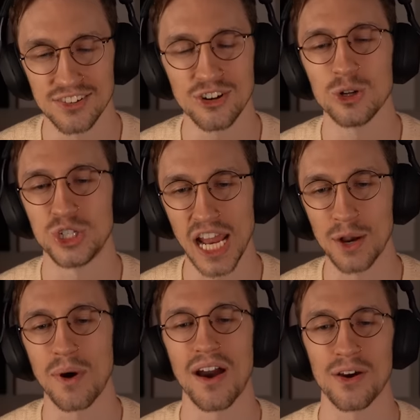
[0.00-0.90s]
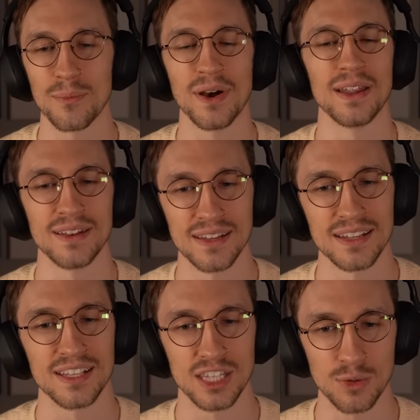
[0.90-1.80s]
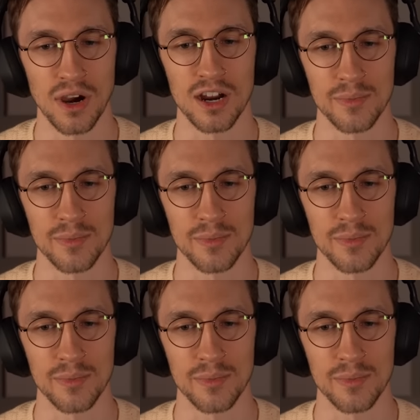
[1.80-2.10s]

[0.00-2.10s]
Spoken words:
You're no jaguar, but you are a